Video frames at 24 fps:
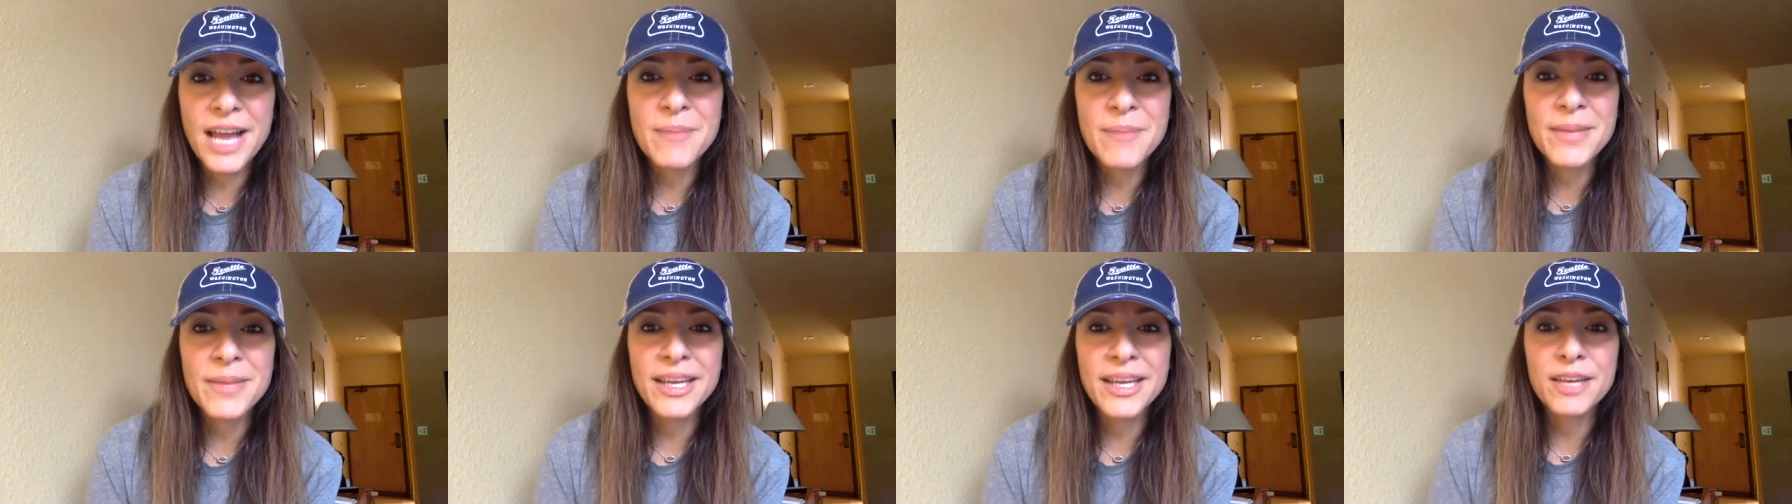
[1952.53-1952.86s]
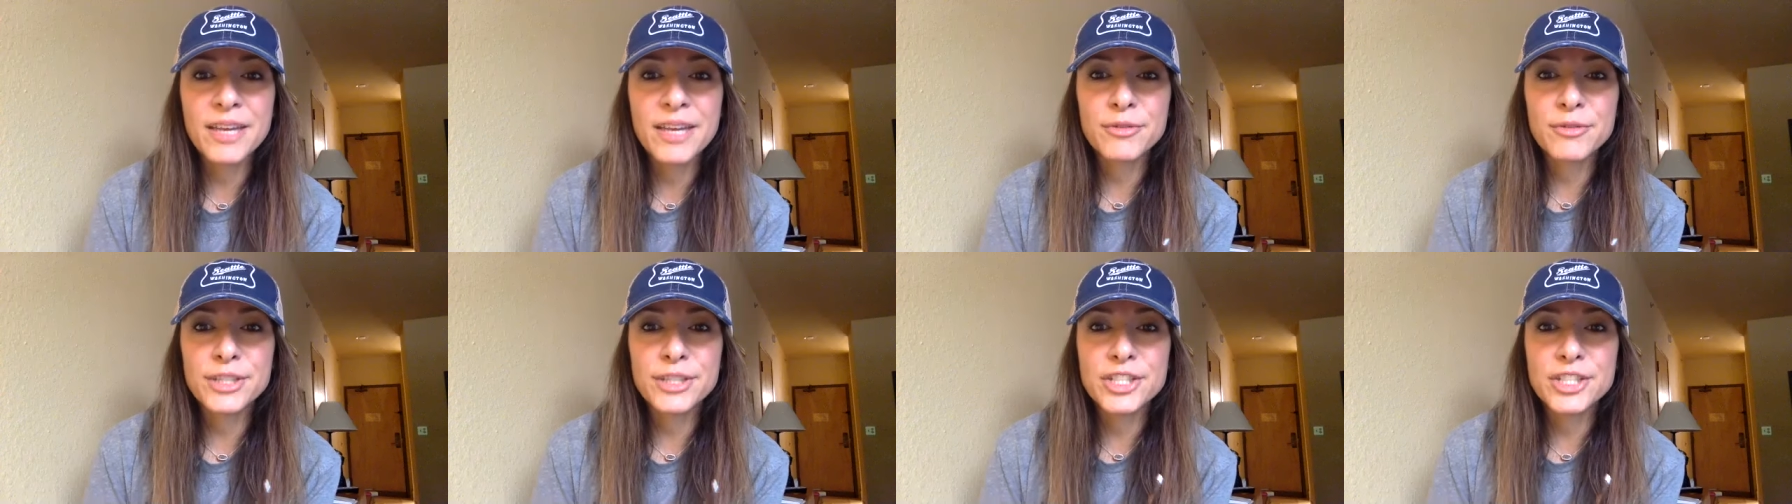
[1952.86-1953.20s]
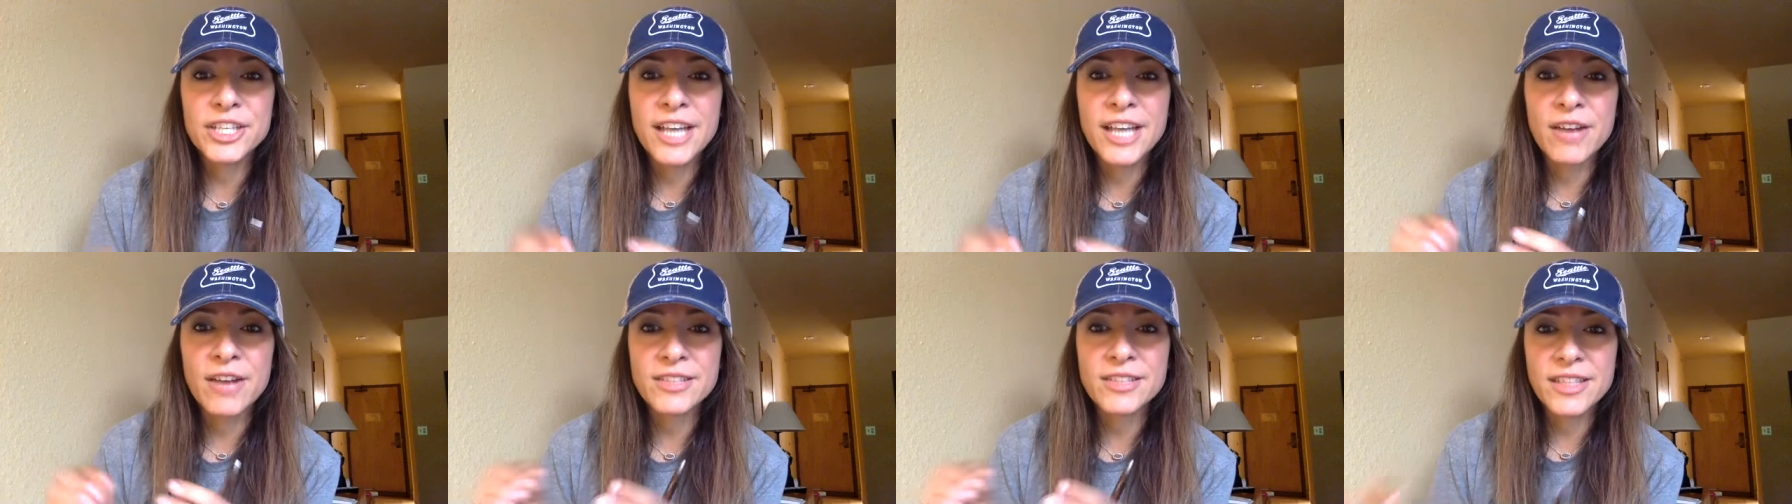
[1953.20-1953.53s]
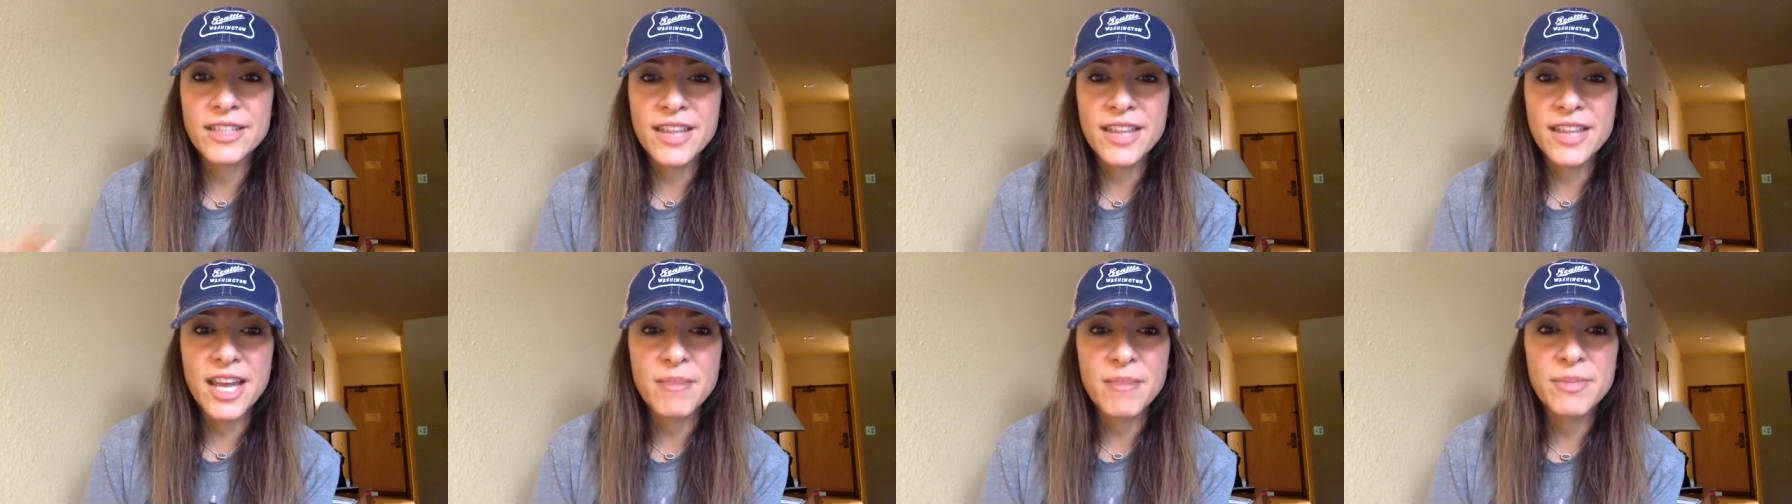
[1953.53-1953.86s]
I make it reaching out
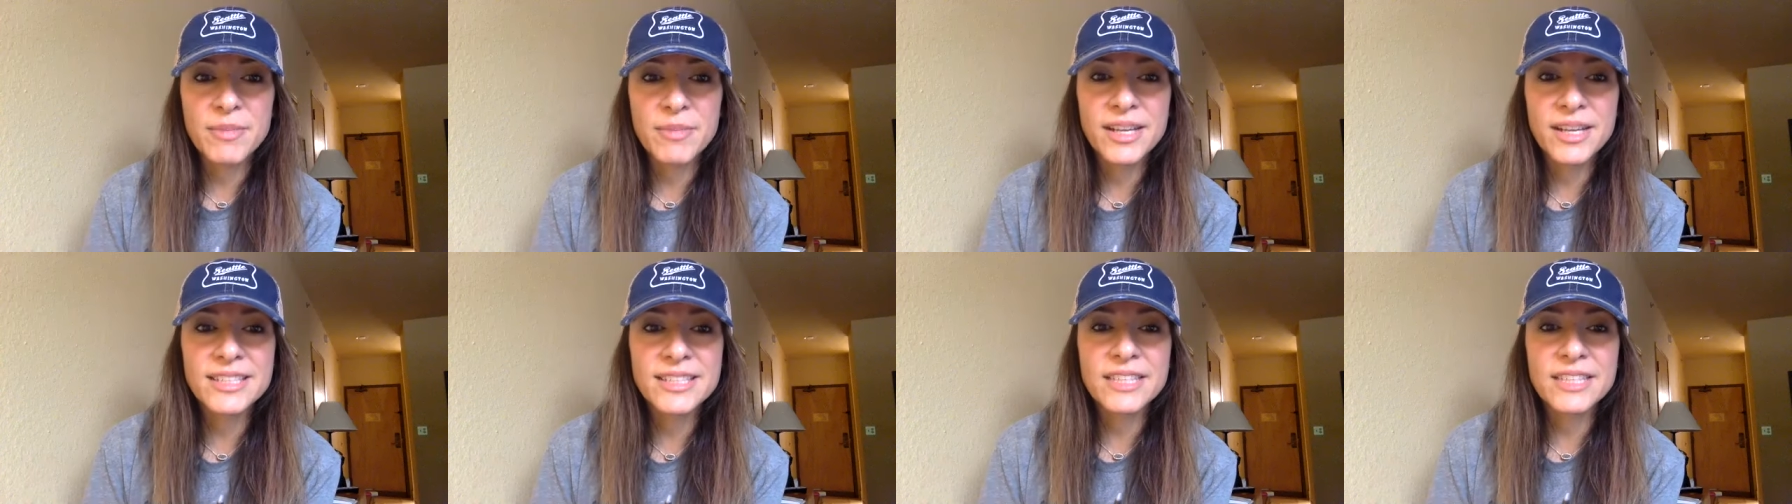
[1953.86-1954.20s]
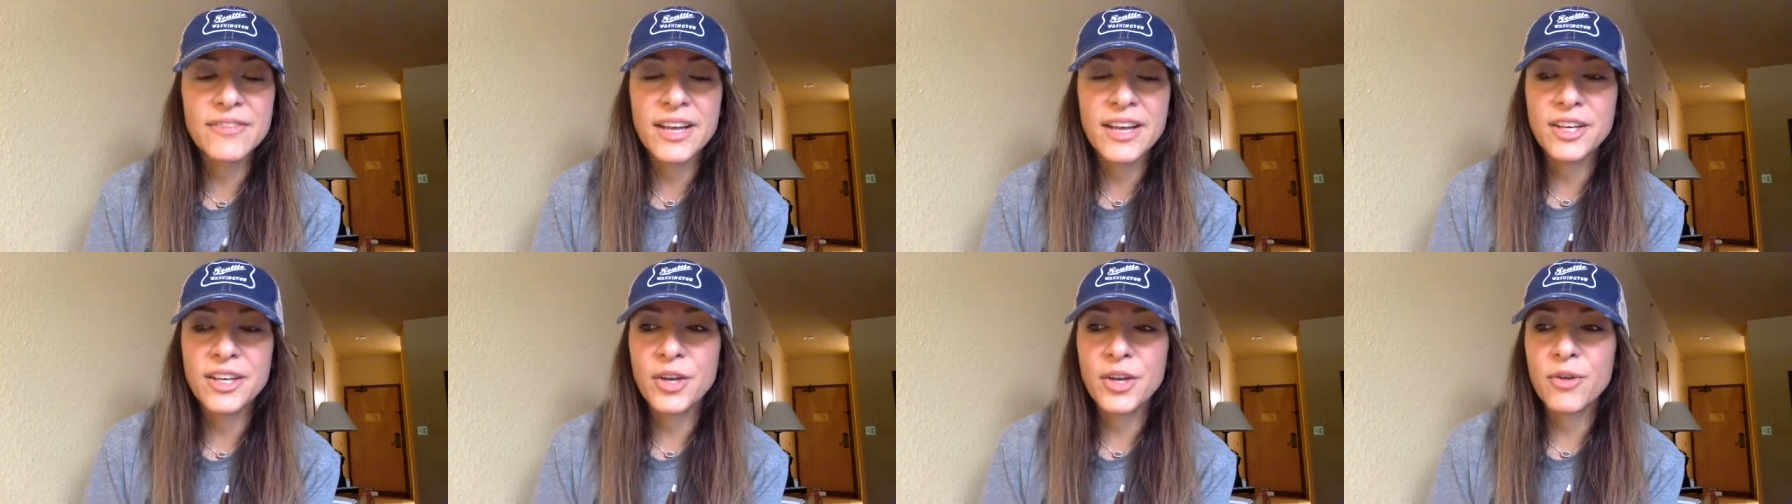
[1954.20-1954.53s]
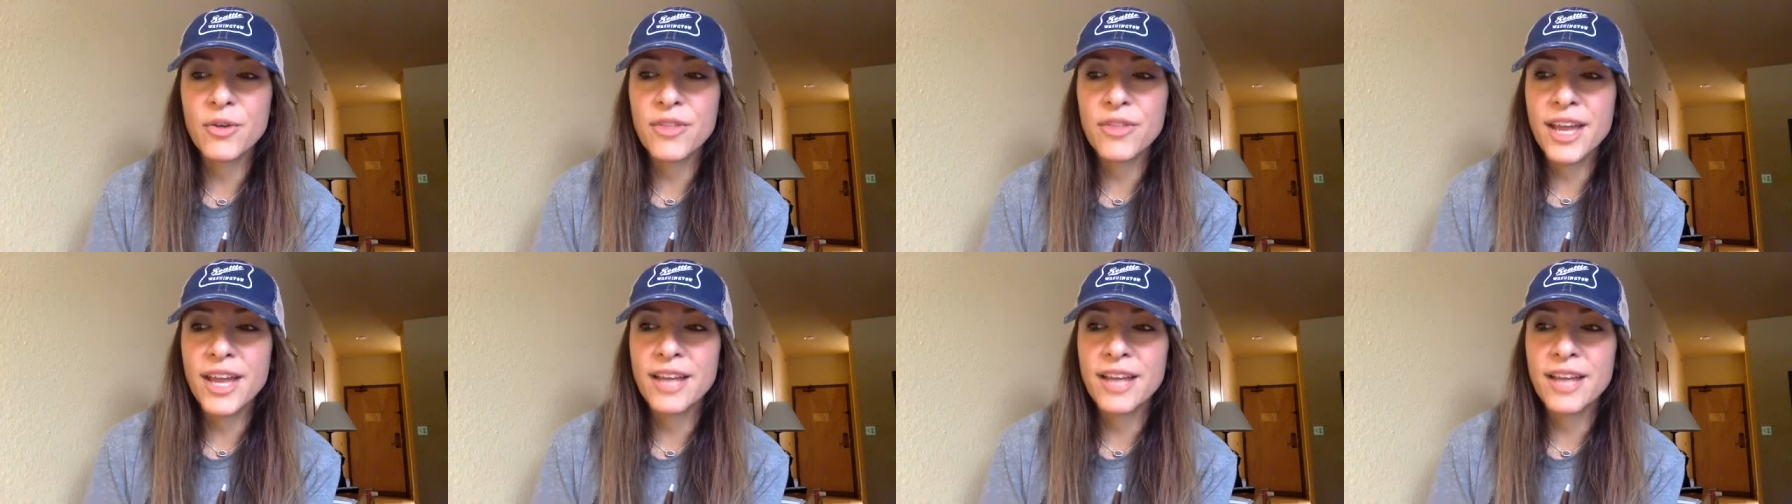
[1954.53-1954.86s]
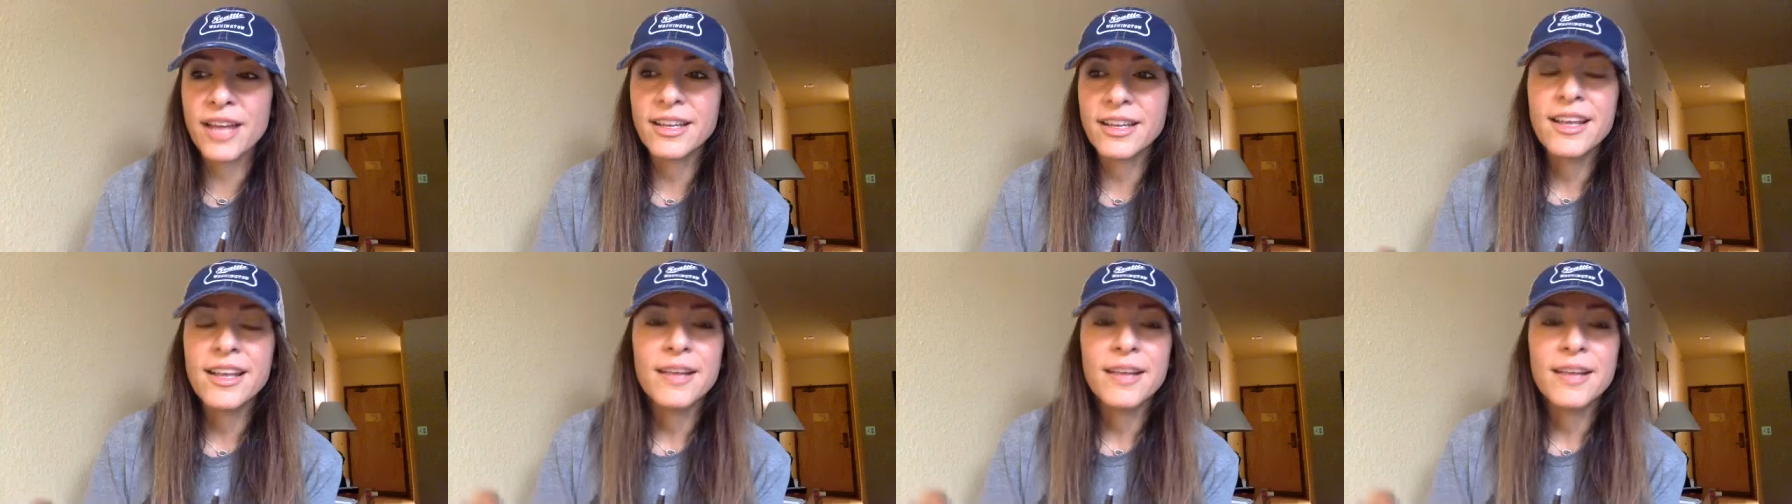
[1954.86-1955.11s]
to them because if I know that